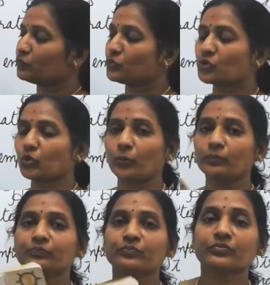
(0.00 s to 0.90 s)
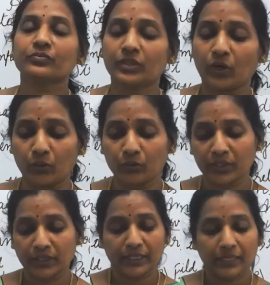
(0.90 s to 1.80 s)
So,
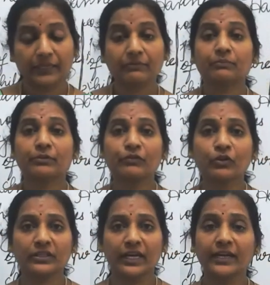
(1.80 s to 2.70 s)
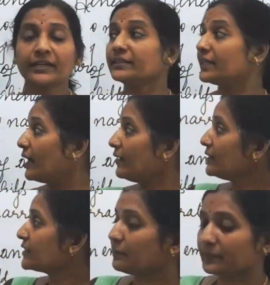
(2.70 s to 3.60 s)
now, before that, there
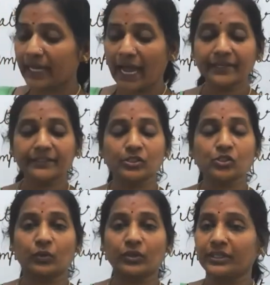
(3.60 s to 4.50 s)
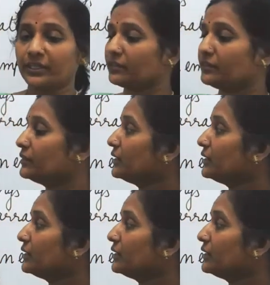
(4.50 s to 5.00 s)
are some characters over here.